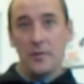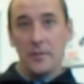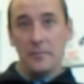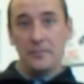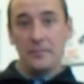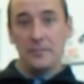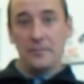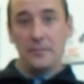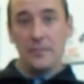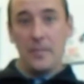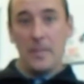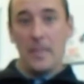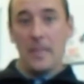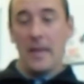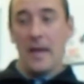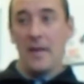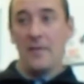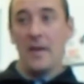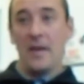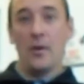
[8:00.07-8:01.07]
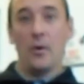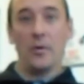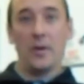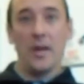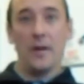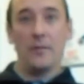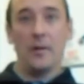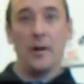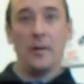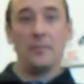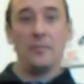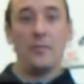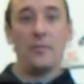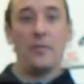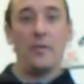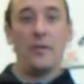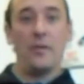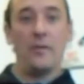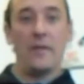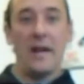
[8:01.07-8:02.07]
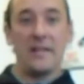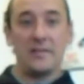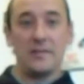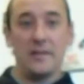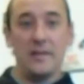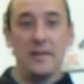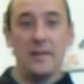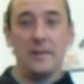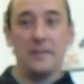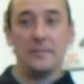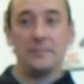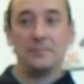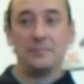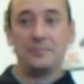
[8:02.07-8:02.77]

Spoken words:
them and they don't give up, that's the